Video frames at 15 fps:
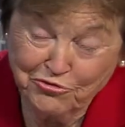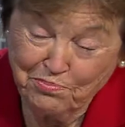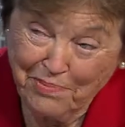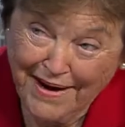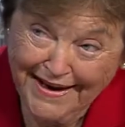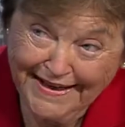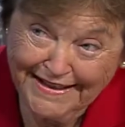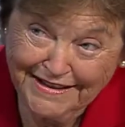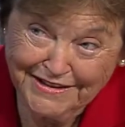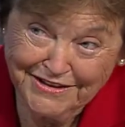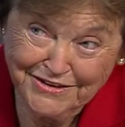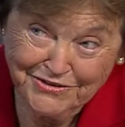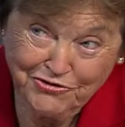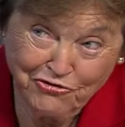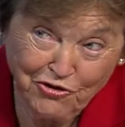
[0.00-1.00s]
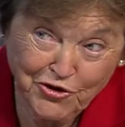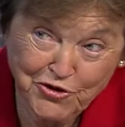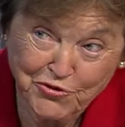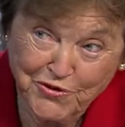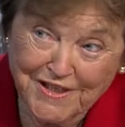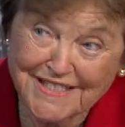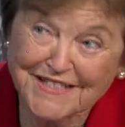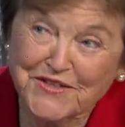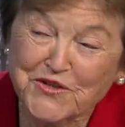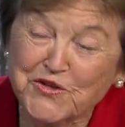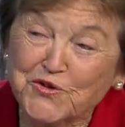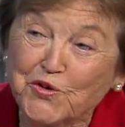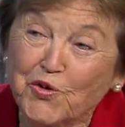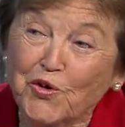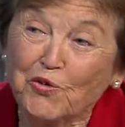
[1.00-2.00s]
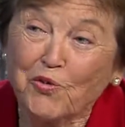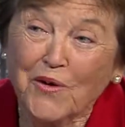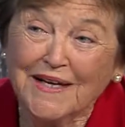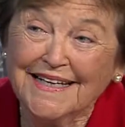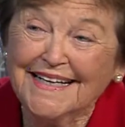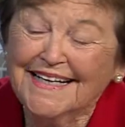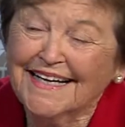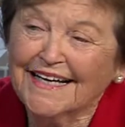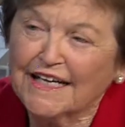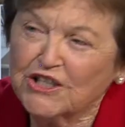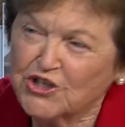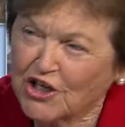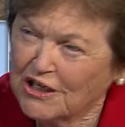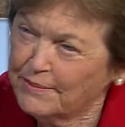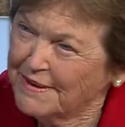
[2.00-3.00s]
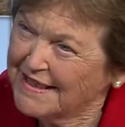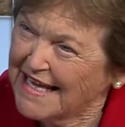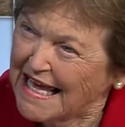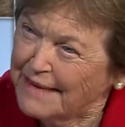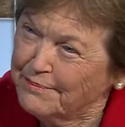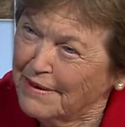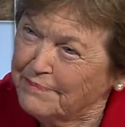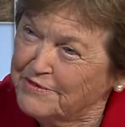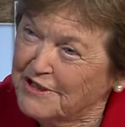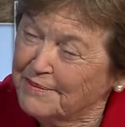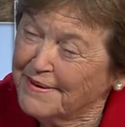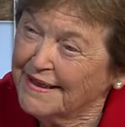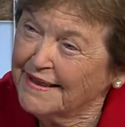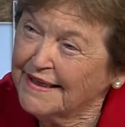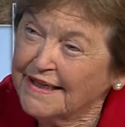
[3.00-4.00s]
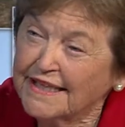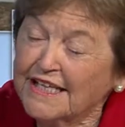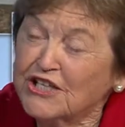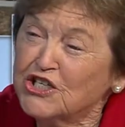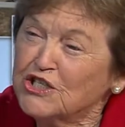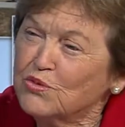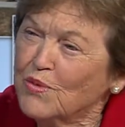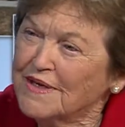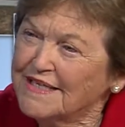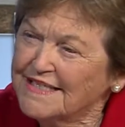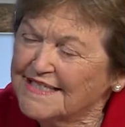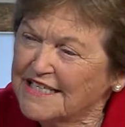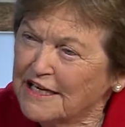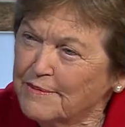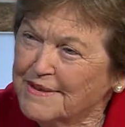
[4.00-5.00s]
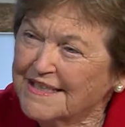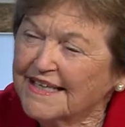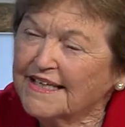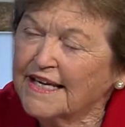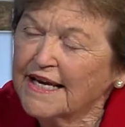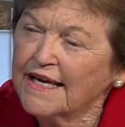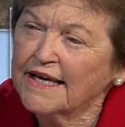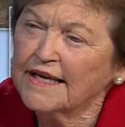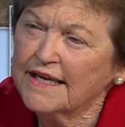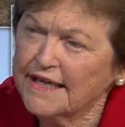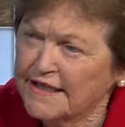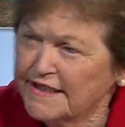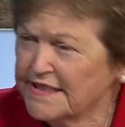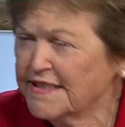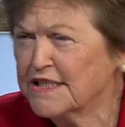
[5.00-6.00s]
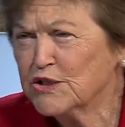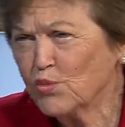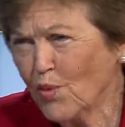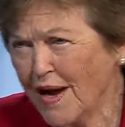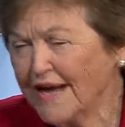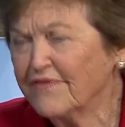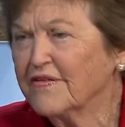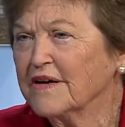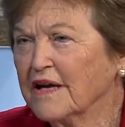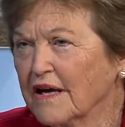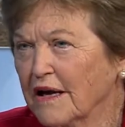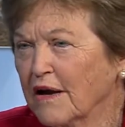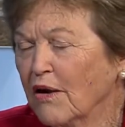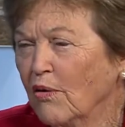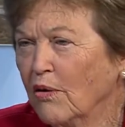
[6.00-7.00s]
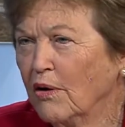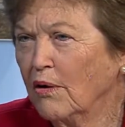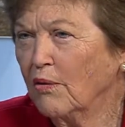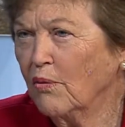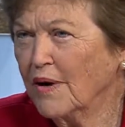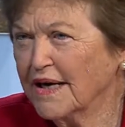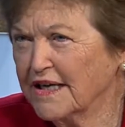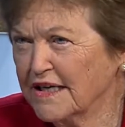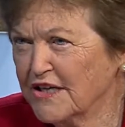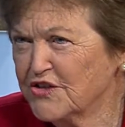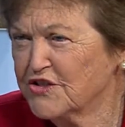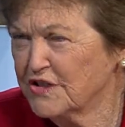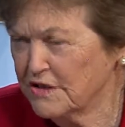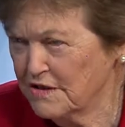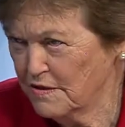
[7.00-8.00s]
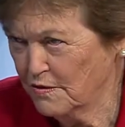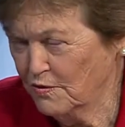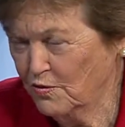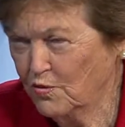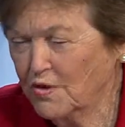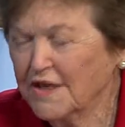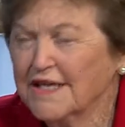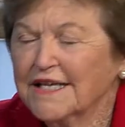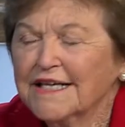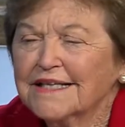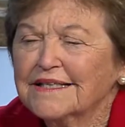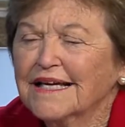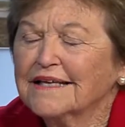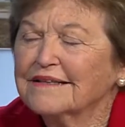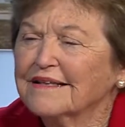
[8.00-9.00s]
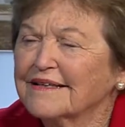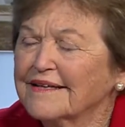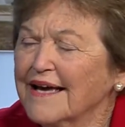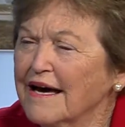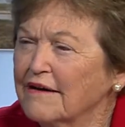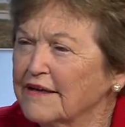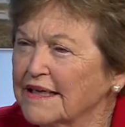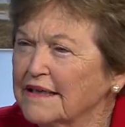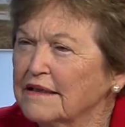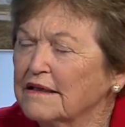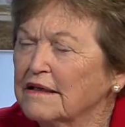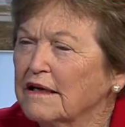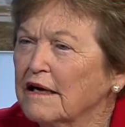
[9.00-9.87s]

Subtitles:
buying groceries in the store, when a gentleman came up to me and he just wanted to tell me that he and his wife wanted us to know that the county